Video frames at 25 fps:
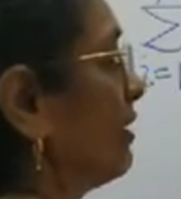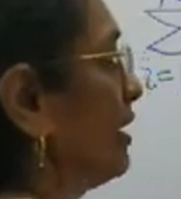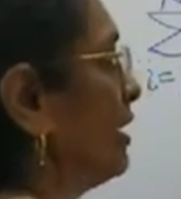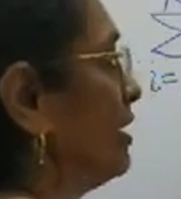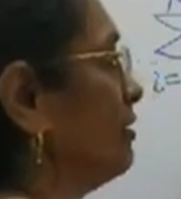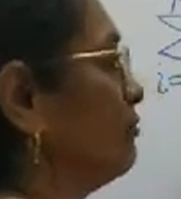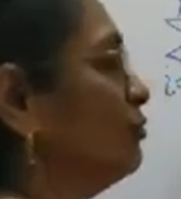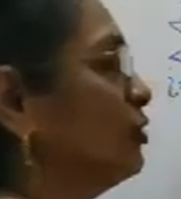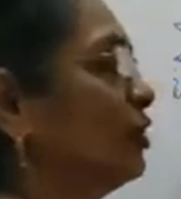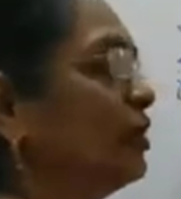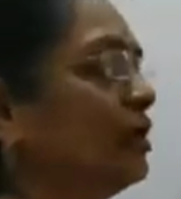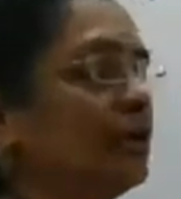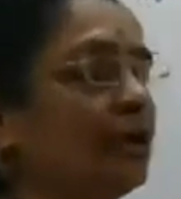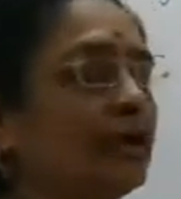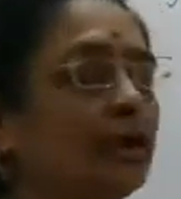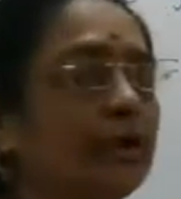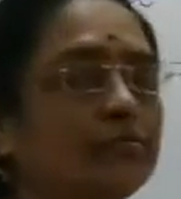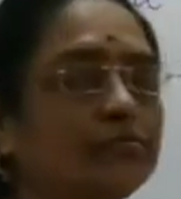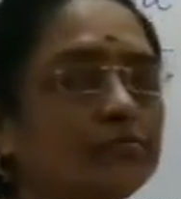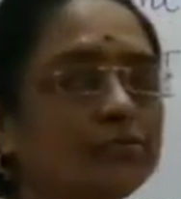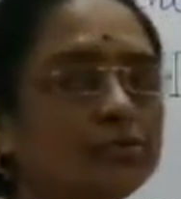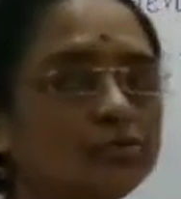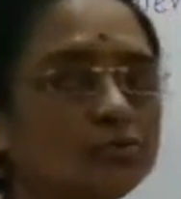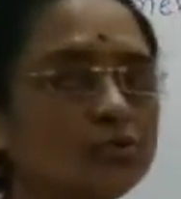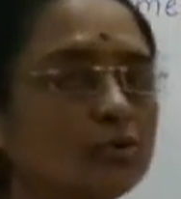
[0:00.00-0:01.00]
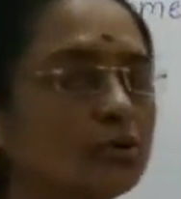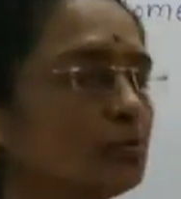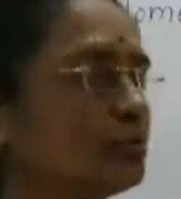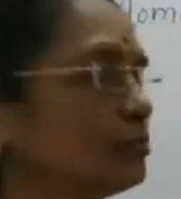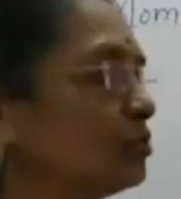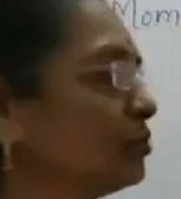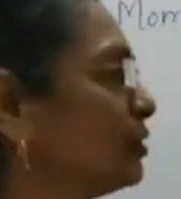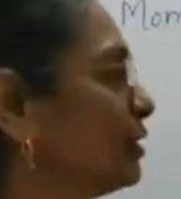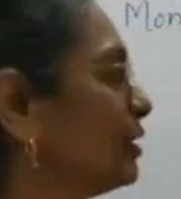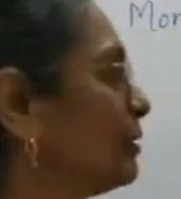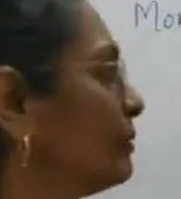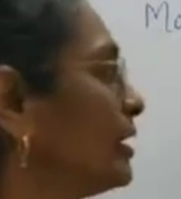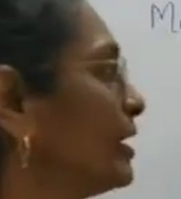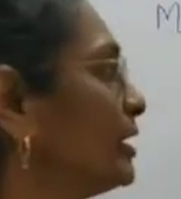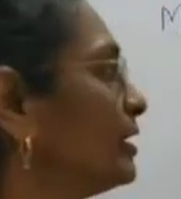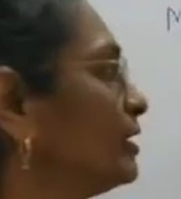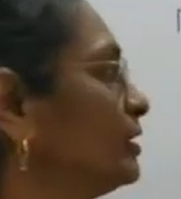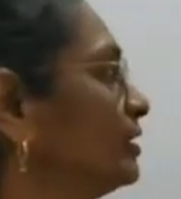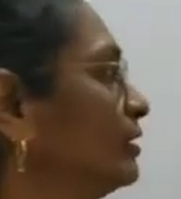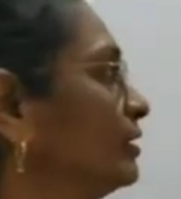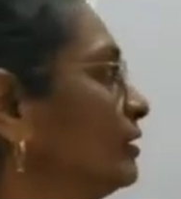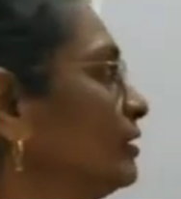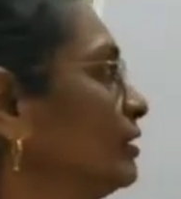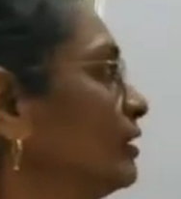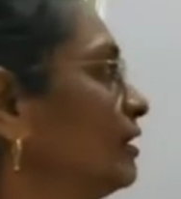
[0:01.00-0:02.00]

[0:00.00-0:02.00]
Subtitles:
m1, m2 up to mn.